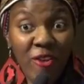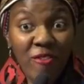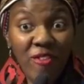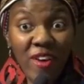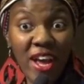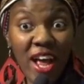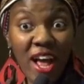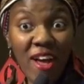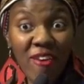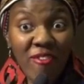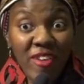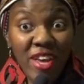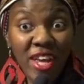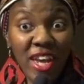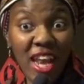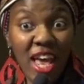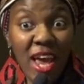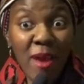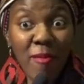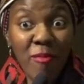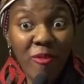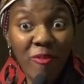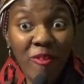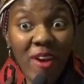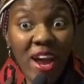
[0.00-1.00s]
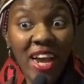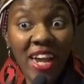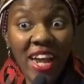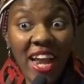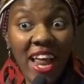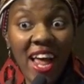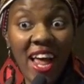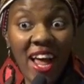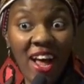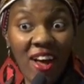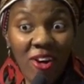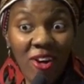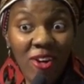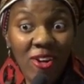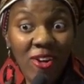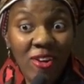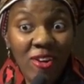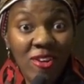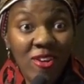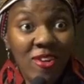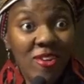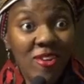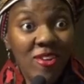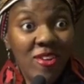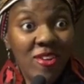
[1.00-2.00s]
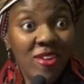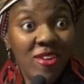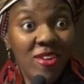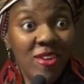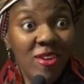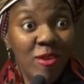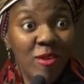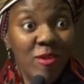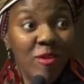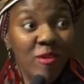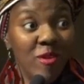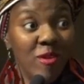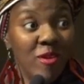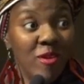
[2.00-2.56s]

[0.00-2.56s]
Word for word: off of convict labor right now. Yeah.